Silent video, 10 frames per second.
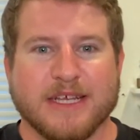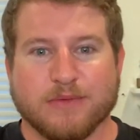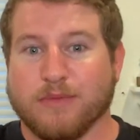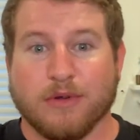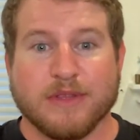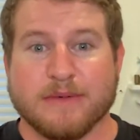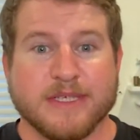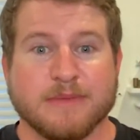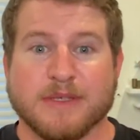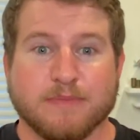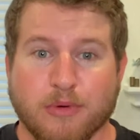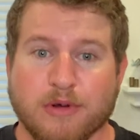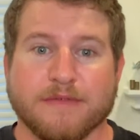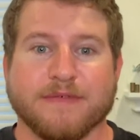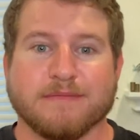worldly wisdom is
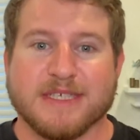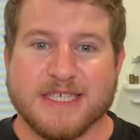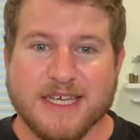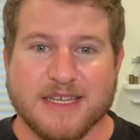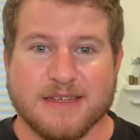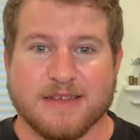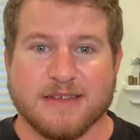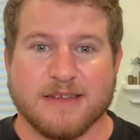born from sin.